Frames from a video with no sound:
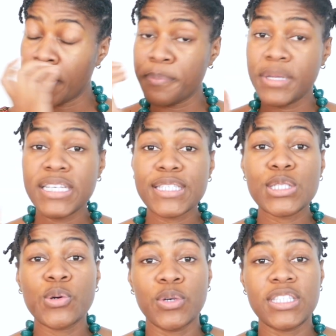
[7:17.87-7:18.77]
Please
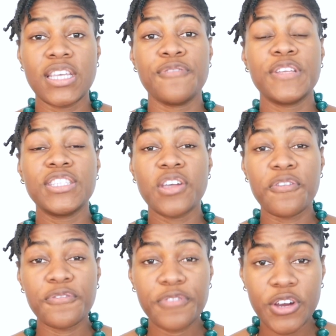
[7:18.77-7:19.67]
note, if it's
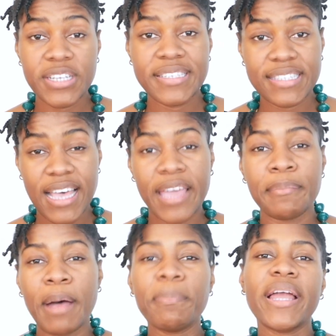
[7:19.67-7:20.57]
your first
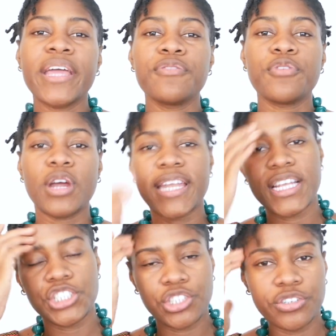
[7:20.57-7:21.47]
time applying for a
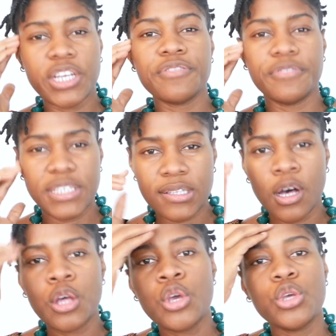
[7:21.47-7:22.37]
Nigerian
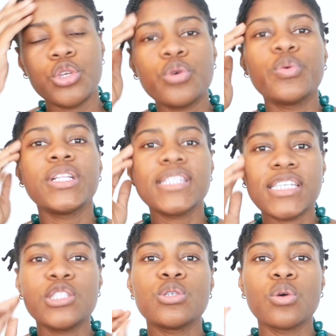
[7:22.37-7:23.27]
visa, you will
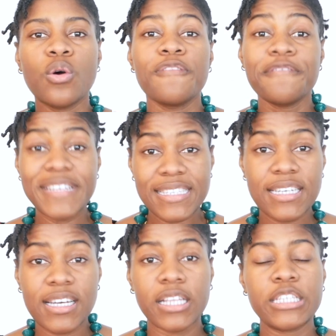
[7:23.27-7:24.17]
need to go
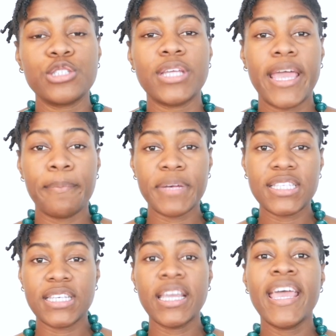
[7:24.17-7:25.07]
physically to the
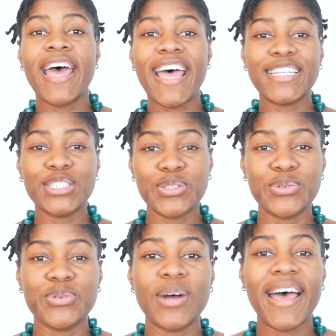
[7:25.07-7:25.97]
embassy and
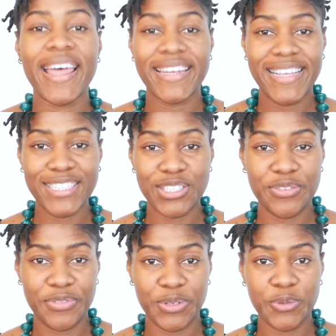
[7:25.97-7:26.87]
do an
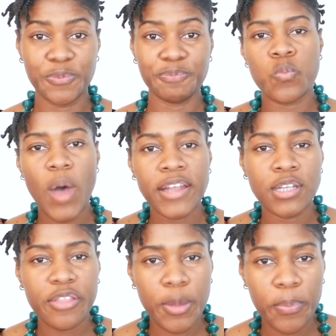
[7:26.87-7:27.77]
interview.
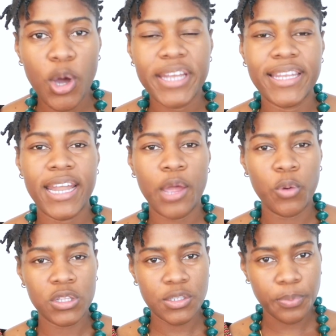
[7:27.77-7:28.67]
Another point that I
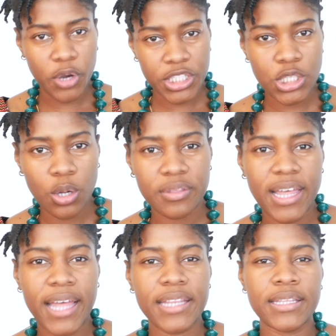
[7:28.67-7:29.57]
want to point out
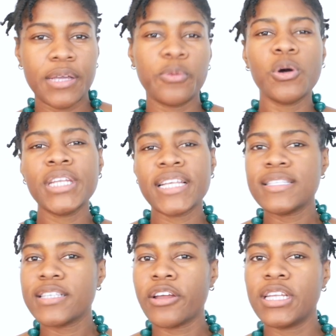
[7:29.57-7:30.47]
that they won't
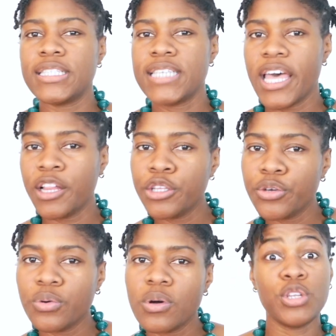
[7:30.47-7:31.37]
necessarily tell
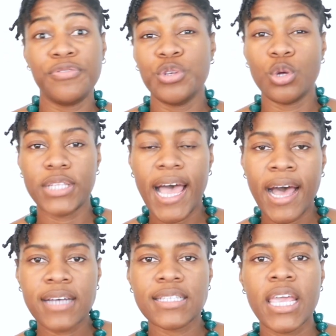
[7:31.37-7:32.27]
you if you don't
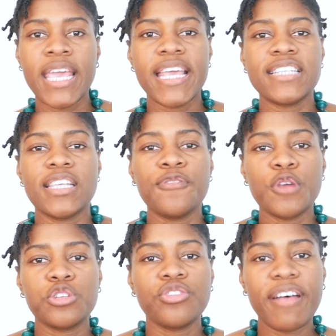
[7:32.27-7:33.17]
ask is if
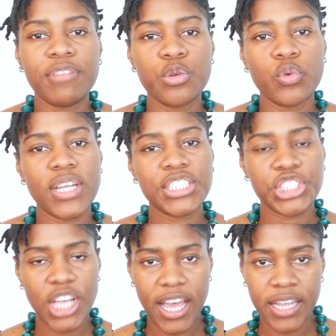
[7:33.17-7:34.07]
you're traveling with a
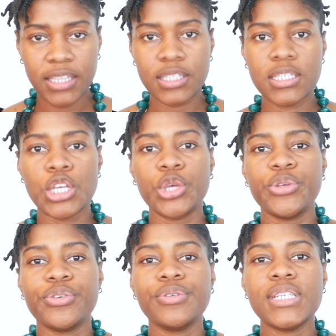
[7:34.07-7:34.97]
child,
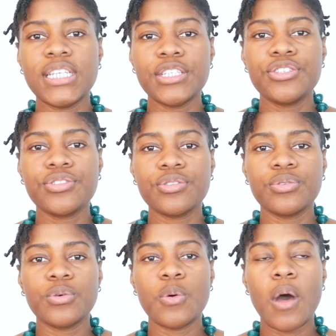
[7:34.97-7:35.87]
you need
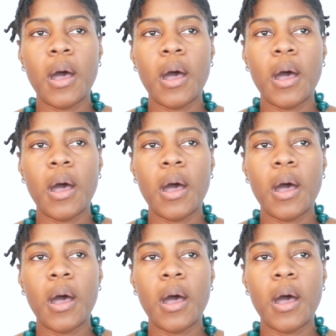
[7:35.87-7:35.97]
to,